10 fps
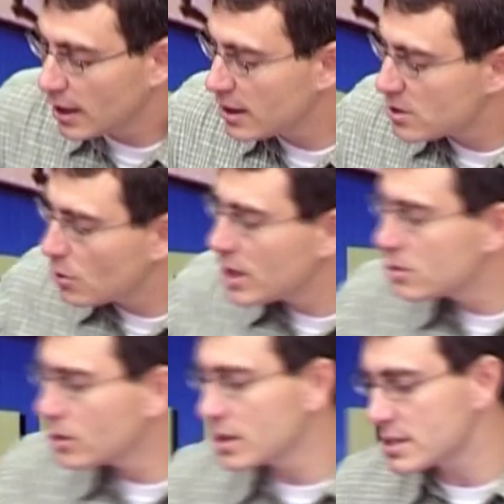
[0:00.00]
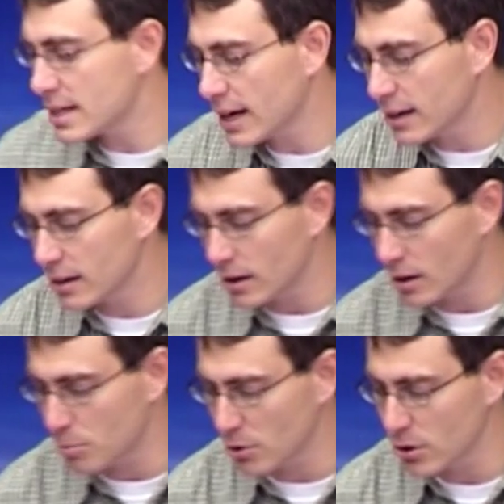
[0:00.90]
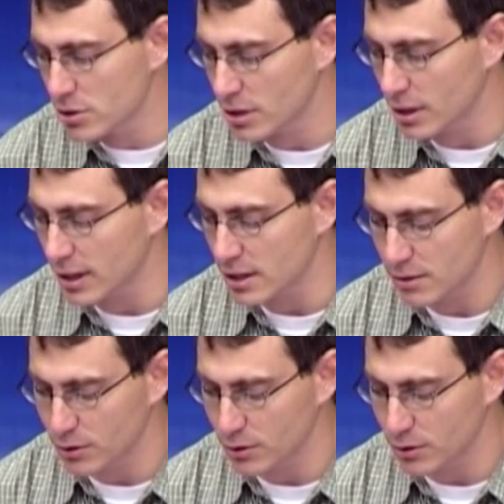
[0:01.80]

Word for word: And so I took a second approach to this.